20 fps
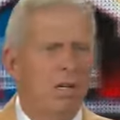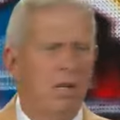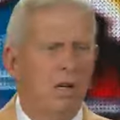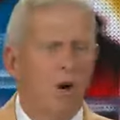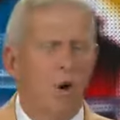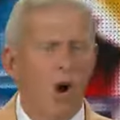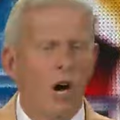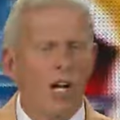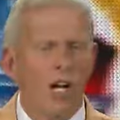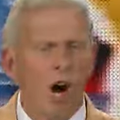
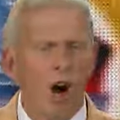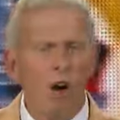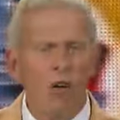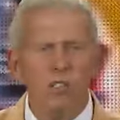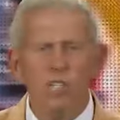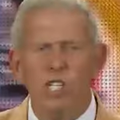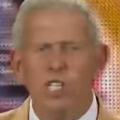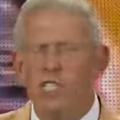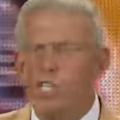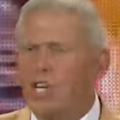or
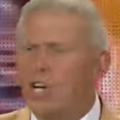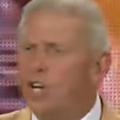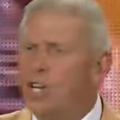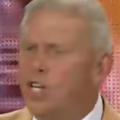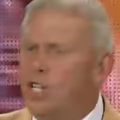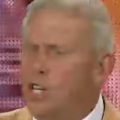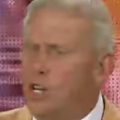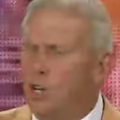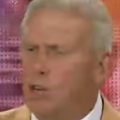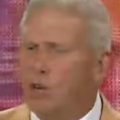coaches could
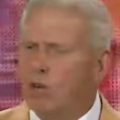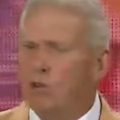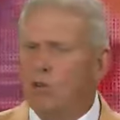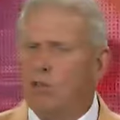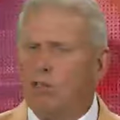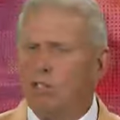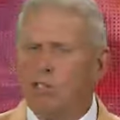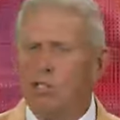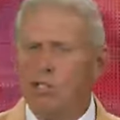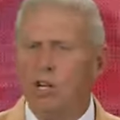
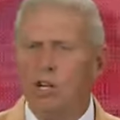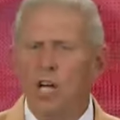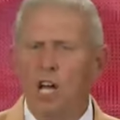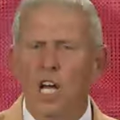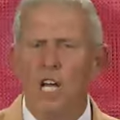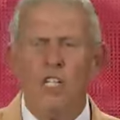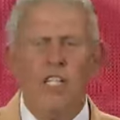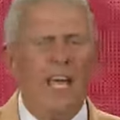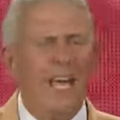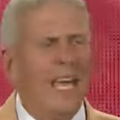use
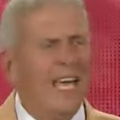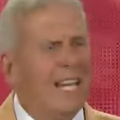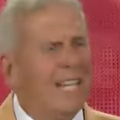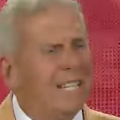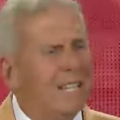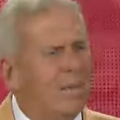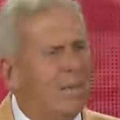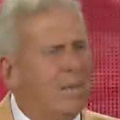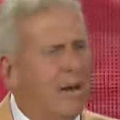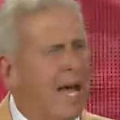to
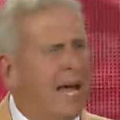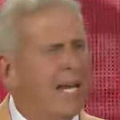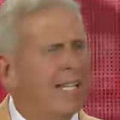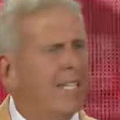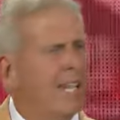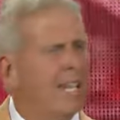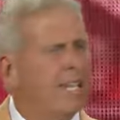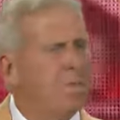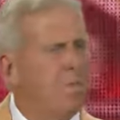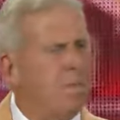intimate
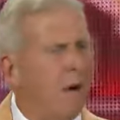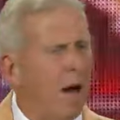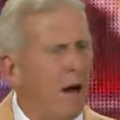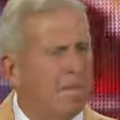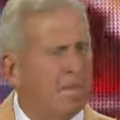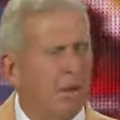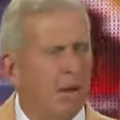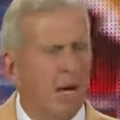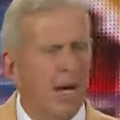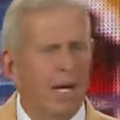to the
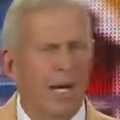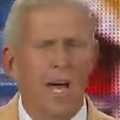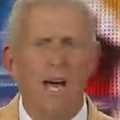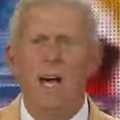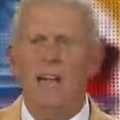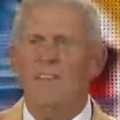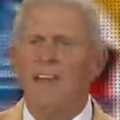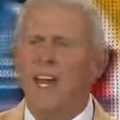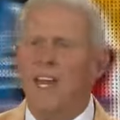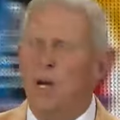public
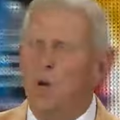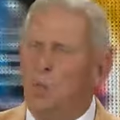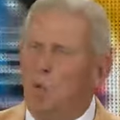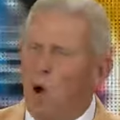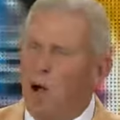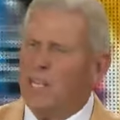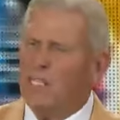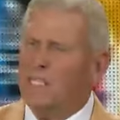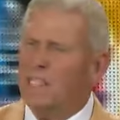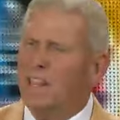that it
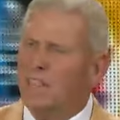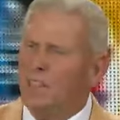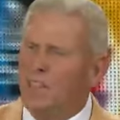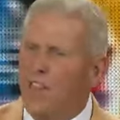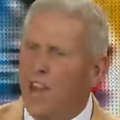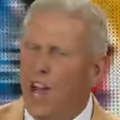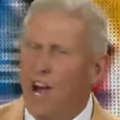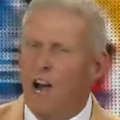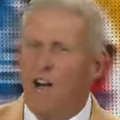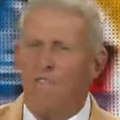wasn't
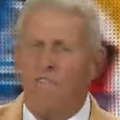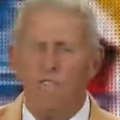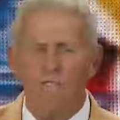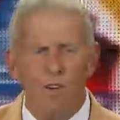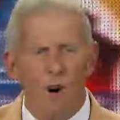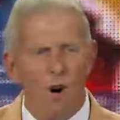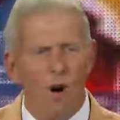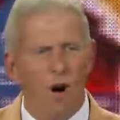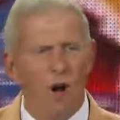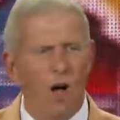their
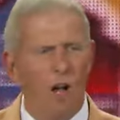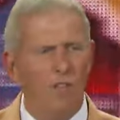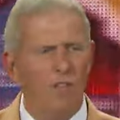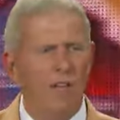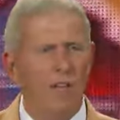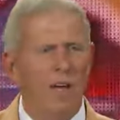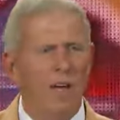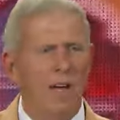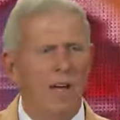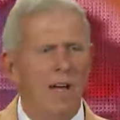
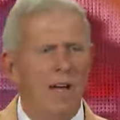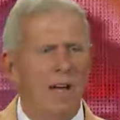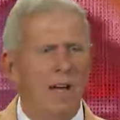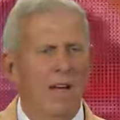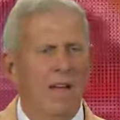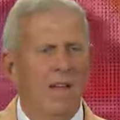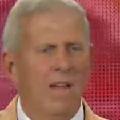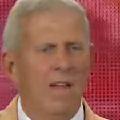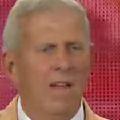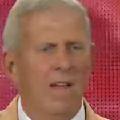fault
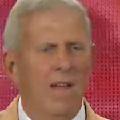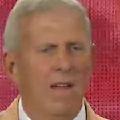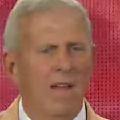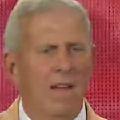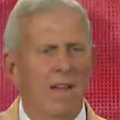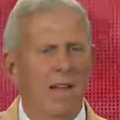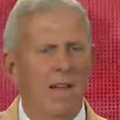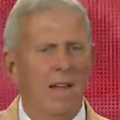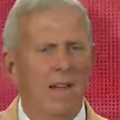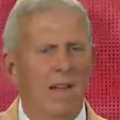
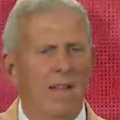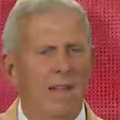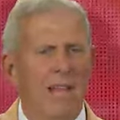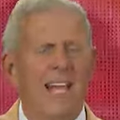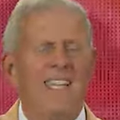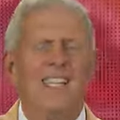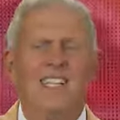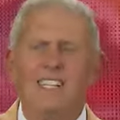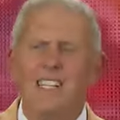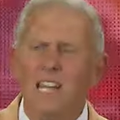
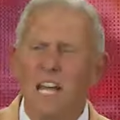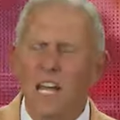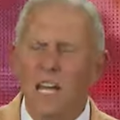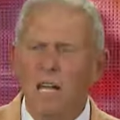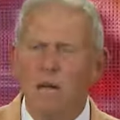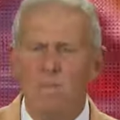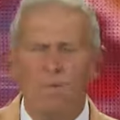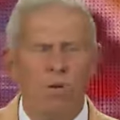that the team